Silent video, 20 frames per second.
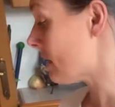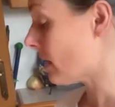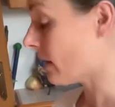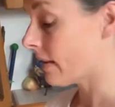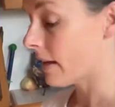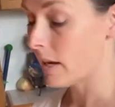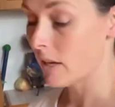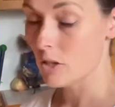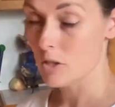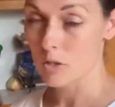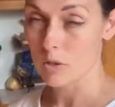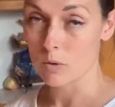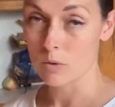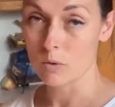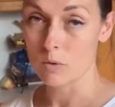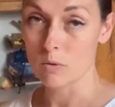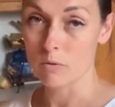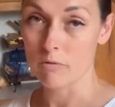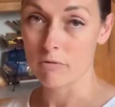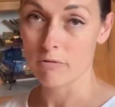I like
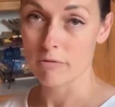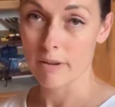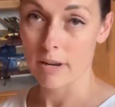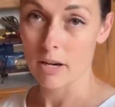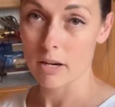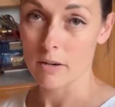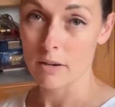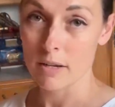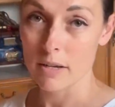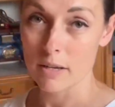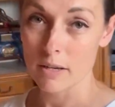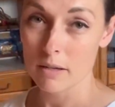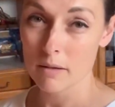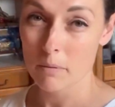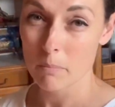to vary